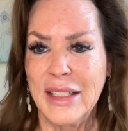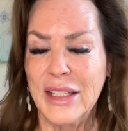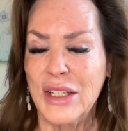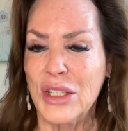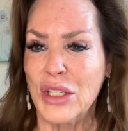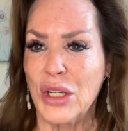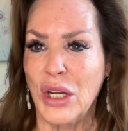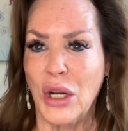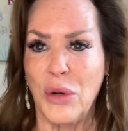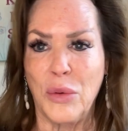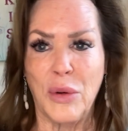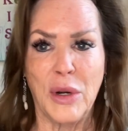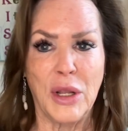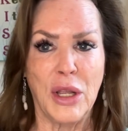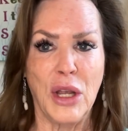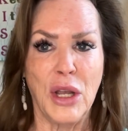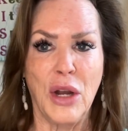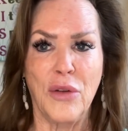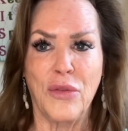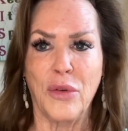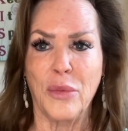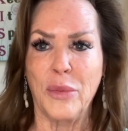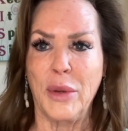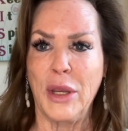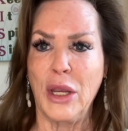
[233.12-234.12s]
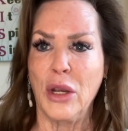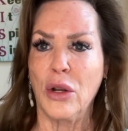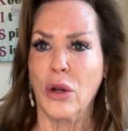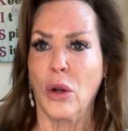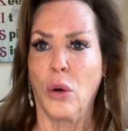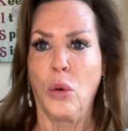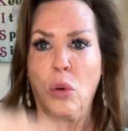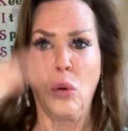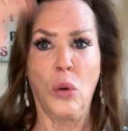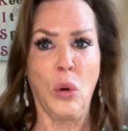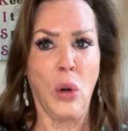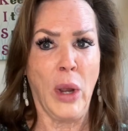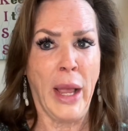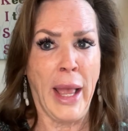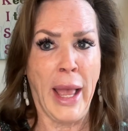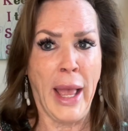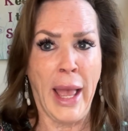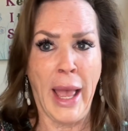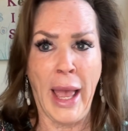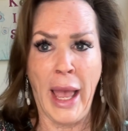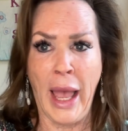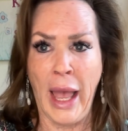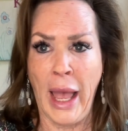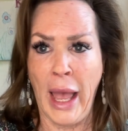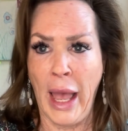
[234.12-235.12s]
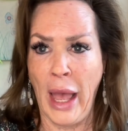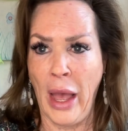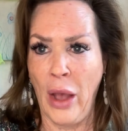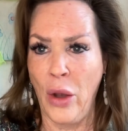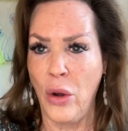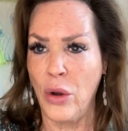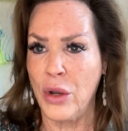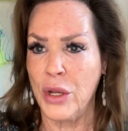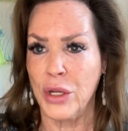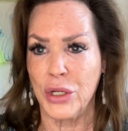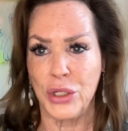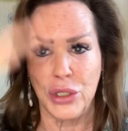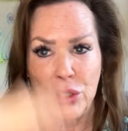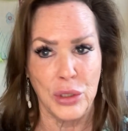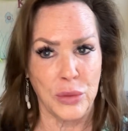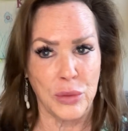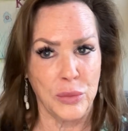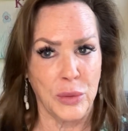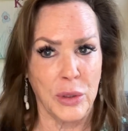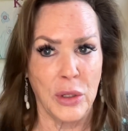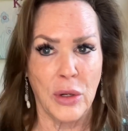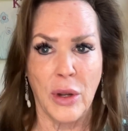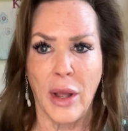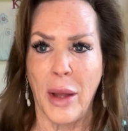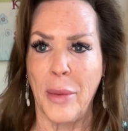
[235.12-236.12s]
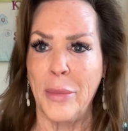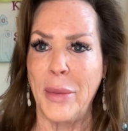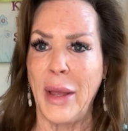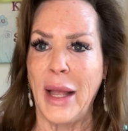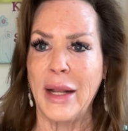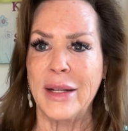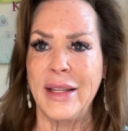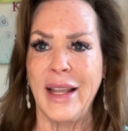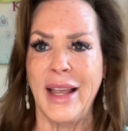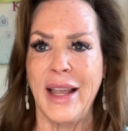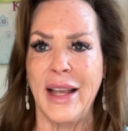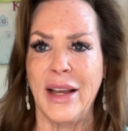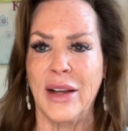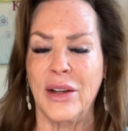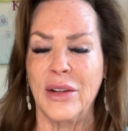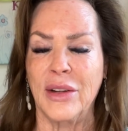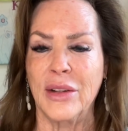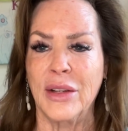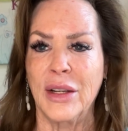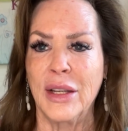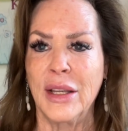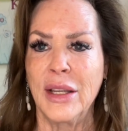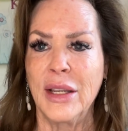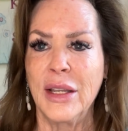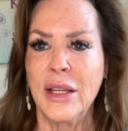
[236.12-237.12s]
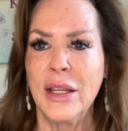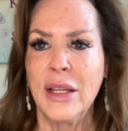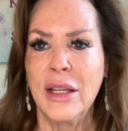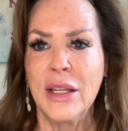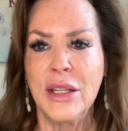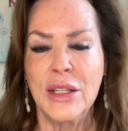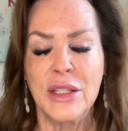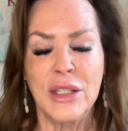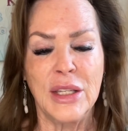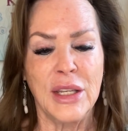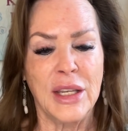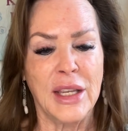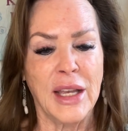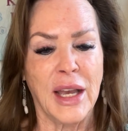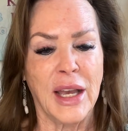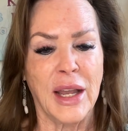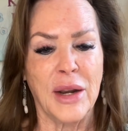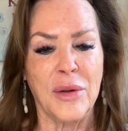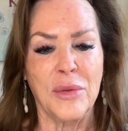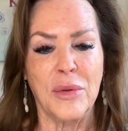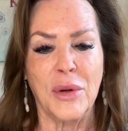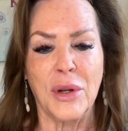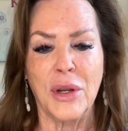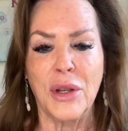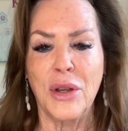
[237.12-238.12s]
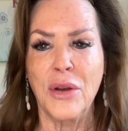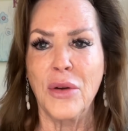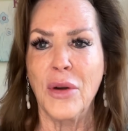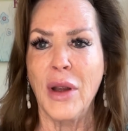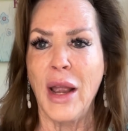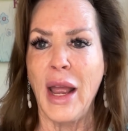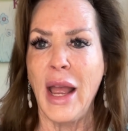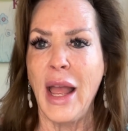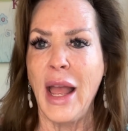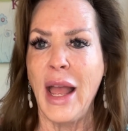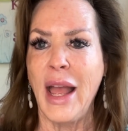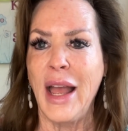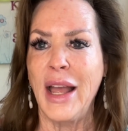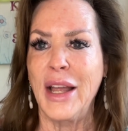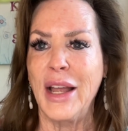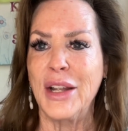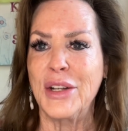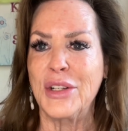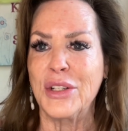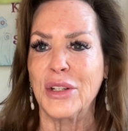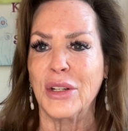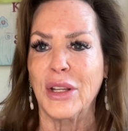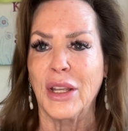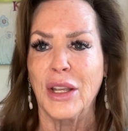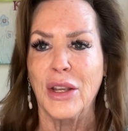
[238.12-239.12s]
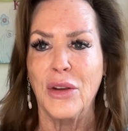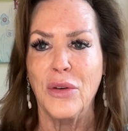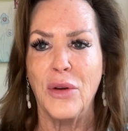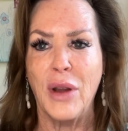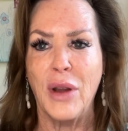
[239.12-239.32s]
You don't want to go from here to because you will come back down. So you kind of want to gradually